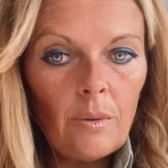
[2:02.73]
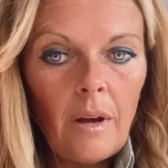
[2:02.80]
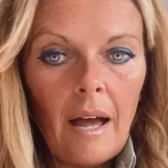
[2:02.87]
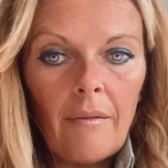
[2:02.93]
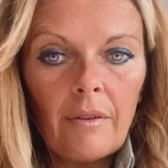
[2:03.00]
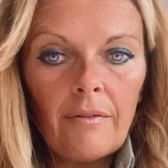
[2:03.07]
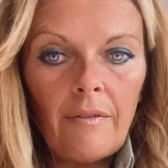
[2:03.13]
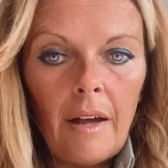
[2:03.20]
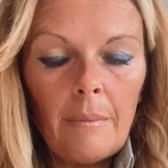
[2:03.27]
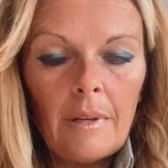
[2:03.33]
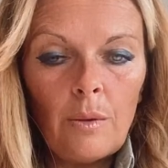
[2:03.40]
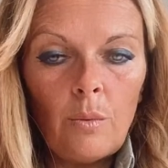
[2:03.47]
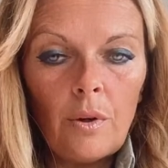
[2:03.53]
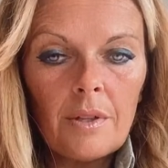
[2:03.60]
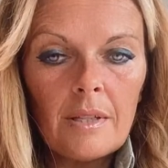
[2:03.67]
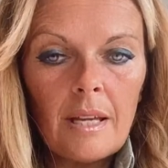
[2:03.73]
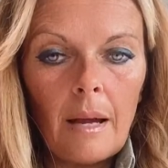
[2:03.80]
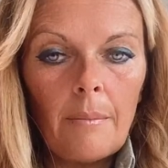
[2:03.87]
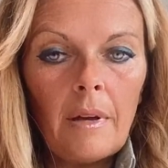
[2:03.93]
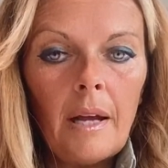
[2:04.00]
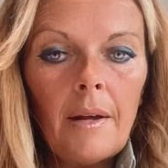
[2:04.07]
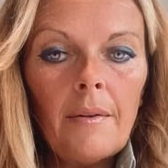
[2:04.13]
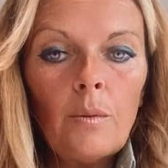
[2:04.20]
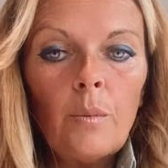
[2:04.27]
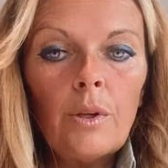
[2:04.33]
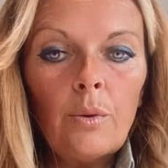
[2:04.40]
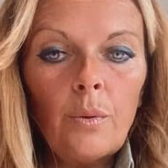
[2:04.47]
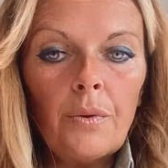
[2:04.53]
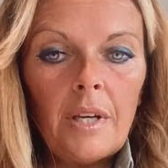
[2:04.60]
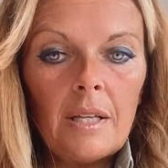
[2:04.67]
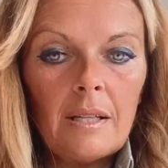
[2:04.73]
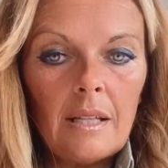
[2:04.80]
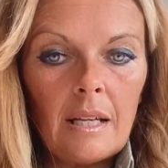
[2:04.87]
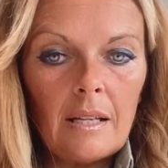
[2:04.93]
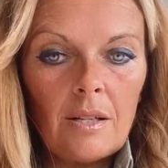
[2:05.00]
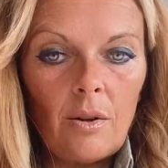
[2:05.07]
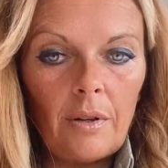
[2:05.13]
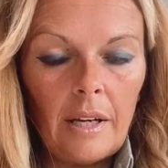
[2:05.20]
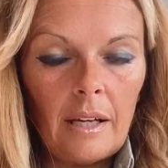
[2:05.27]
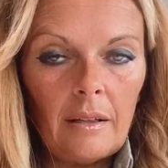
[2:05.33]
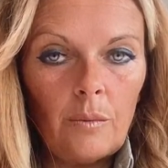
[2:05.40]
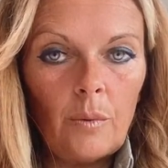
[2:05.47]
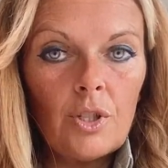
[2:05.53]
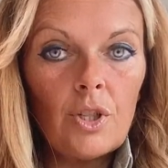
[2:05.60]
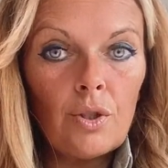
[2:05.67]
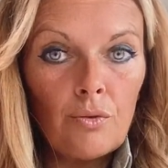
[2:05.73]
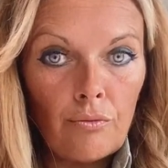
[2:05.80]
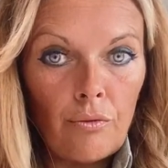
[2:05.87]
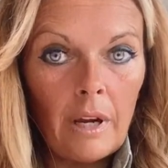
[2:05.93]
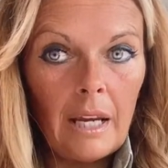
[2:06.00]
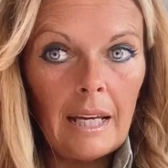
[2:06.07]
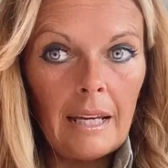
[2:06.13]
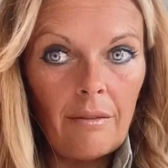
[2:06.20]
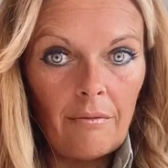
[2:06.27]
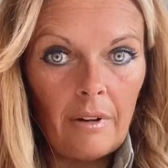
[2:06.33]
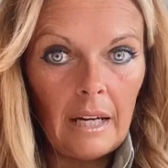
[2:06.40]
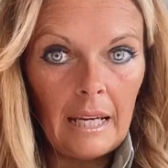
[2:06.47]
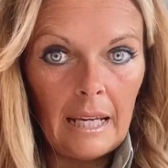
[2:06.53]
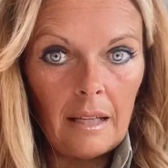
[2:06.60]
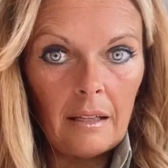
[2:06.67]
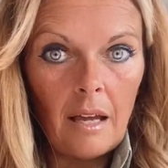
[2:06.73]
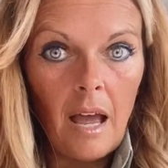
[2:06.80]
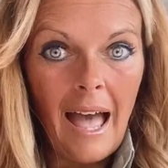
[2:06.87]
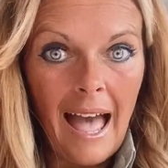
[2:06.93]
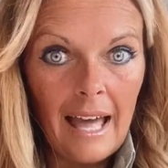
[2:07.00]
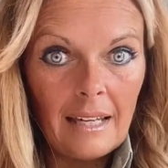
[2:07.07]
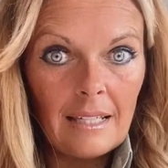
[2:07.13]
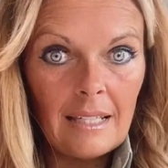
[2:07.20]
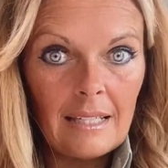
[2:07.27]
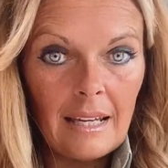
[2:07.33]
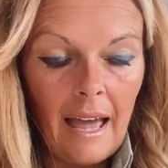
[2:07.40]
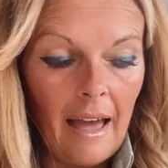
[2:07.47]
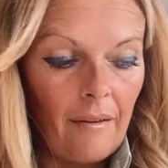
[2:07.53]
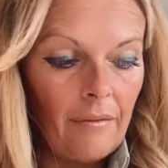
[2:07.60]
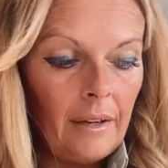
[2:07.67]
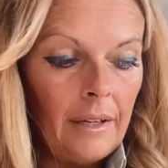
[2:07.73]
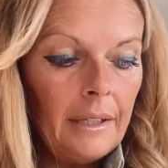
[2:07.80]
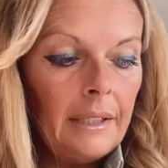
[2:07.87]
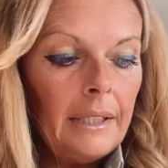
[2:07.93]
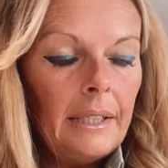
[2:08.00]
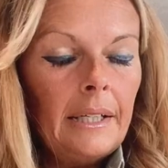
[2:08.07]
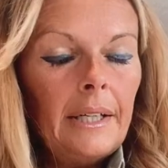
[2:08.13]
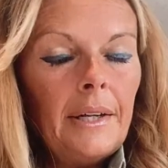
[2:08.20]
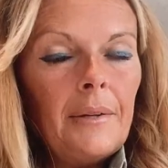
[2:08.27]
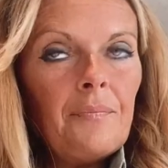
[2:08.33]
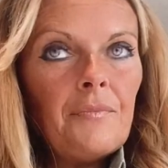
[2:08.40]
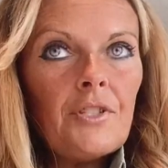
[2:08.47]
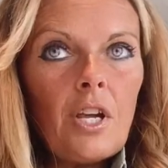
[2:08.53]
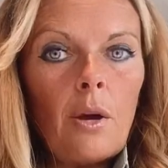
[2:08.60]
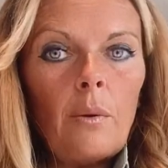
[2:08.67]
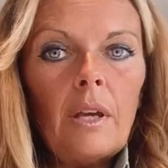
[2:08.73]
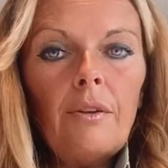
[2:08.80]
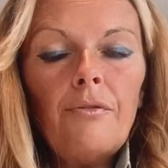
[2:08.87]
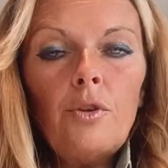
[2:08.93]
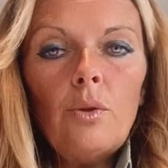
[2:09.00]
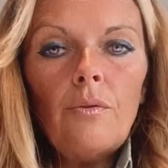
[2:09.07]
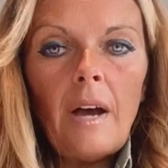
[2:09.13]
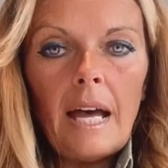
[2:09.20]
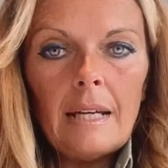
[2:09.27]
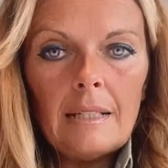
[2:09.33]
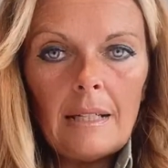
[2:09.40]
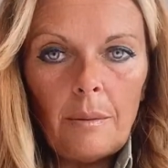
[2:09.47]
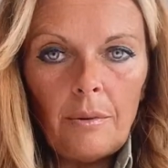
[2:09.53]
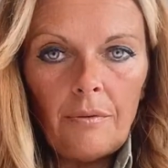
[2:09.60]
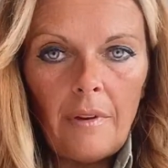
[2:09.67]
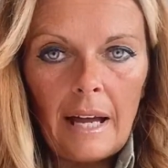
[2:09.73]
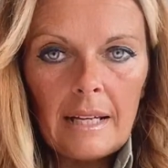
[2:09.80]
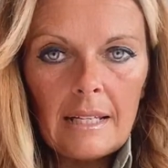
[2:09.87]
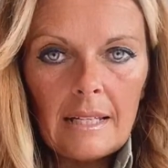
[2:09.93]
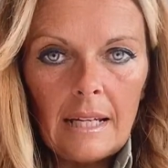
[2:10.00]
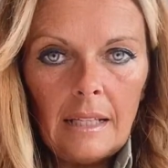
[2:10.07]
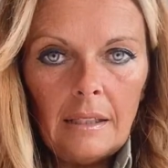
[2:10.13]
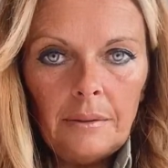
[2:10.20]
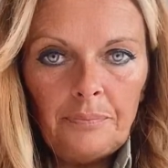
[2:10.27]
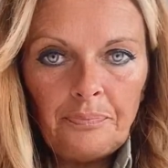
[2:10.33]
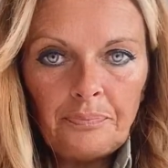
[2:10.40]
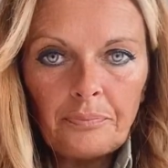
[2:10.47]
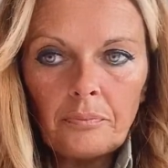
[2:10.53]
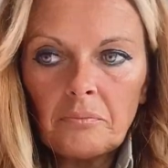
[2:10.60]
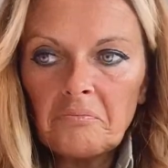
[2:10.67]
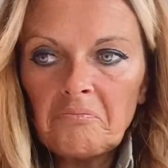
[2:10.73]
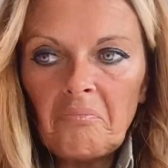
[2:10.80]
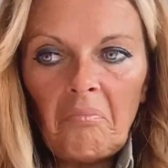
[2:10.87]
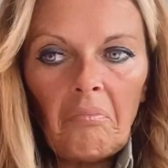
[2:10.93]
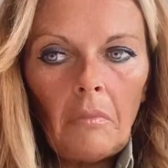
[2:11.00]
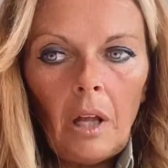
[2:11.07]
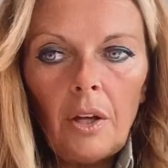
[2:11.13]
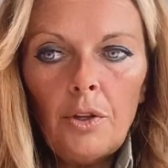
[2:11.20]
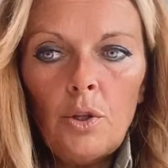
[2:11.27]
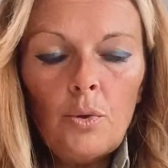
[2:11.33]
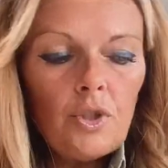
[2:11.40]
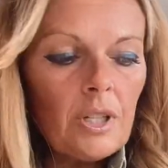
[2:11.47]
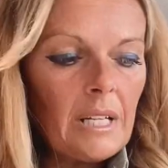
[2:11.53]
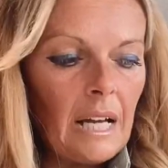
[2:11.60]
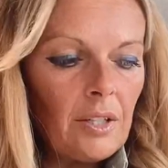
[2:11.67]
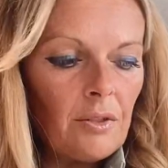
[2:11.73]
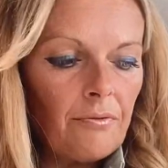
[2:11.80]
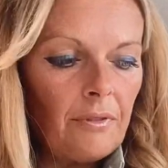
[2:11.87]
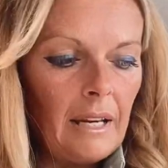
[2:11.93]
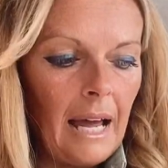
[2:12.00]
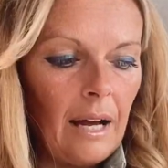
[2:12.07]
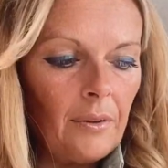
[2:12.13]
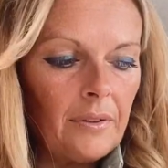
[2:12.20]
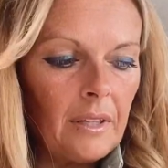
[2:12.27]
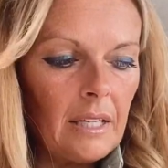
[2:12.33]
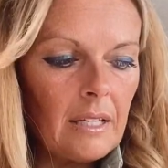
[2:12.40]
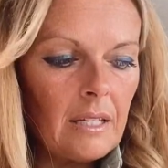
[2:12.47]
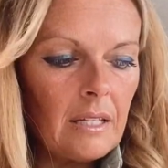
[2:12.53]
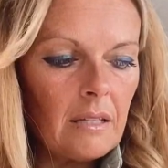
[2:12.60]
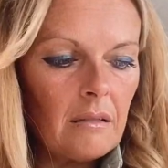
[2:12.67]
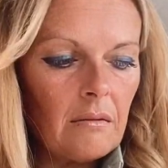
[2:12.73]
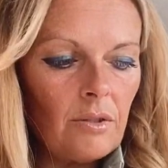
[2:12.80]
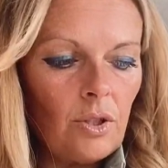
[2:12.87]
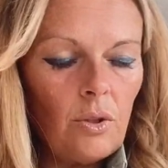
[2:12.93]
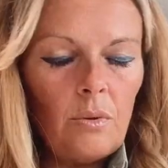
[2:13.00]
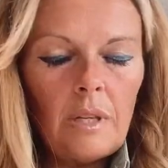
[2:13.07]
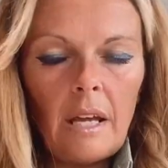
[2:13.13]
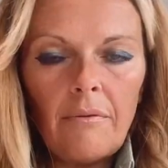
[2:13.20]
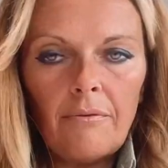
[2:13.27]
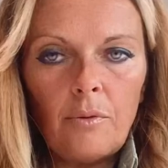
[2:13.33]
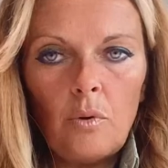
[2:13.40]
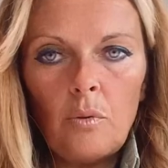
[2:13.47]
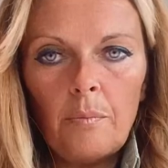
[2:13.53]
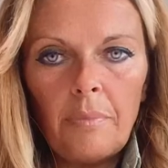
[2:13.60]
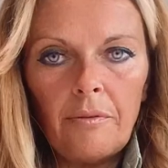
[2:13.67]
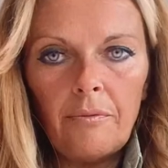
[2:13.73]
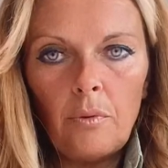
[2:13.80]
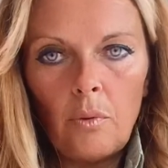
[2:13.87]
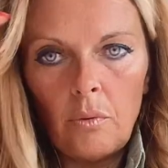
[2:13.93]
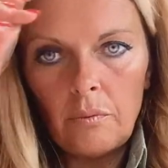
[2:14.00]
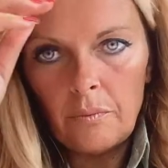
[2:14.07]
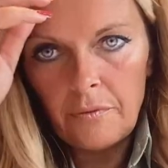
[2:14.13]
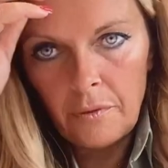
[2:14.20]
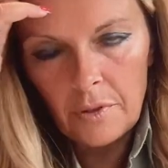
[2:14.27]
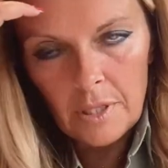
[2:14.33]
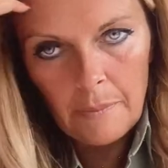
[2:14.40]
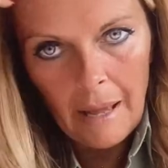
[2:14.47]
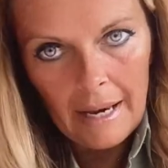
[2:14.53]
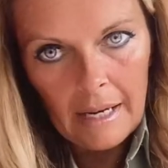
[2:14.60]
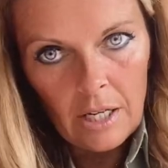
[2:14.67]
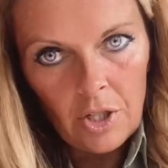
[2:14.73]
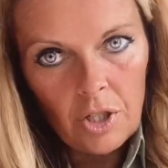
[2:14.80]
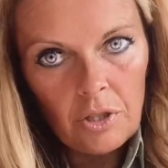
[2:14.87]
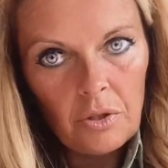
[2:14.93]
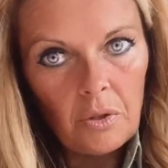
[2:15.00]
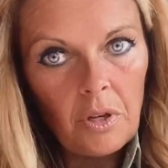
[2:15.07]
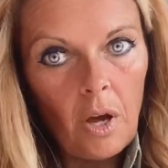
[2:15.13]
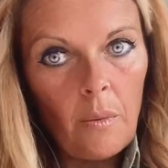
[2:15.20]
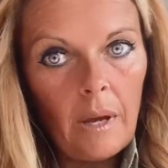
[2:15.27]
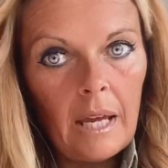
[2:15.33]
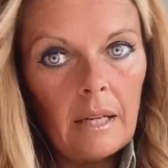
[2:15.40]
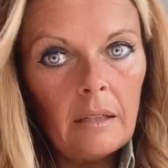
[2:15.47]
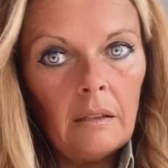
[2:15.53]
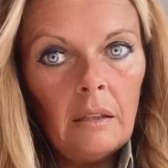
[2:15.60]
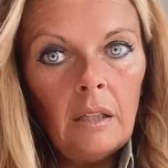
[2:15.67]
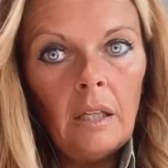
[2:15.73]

have a family WhatsApp with all these things on it, which is really, really handy to have. So if you've had a double vaccine, you just had to fill out this 2-day form before for Spanish to go in